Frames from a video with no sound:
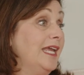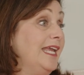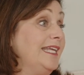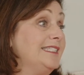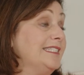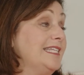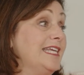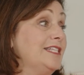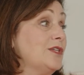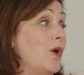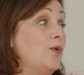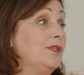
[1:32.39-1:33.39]
it's
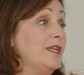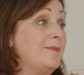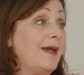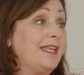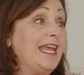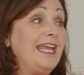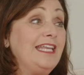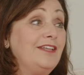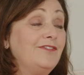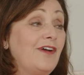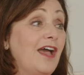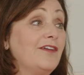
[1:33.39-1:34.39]
only about
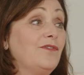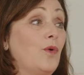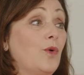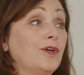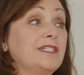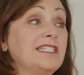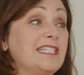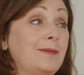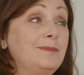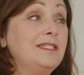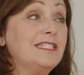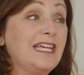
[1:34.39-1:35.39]
85, or in
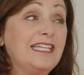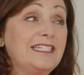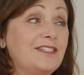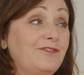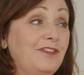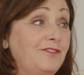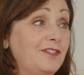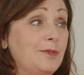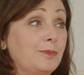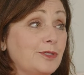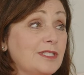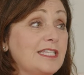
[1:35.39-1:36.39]
some studies
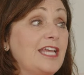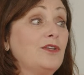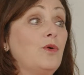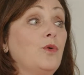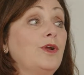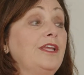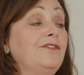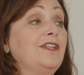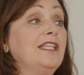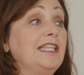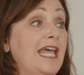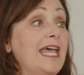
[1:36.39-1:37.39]
50% or even
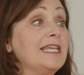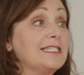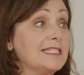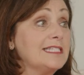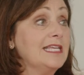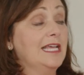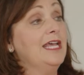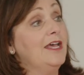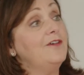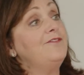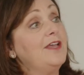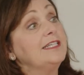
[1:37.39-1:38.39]
less
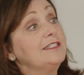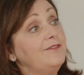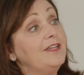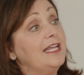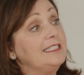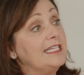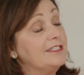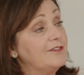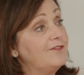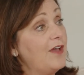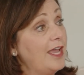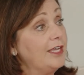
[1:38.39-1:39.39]
effective at
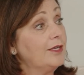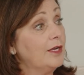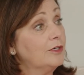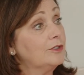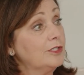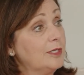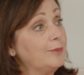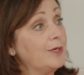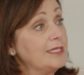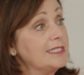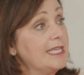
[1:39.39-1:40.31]
identifying early breast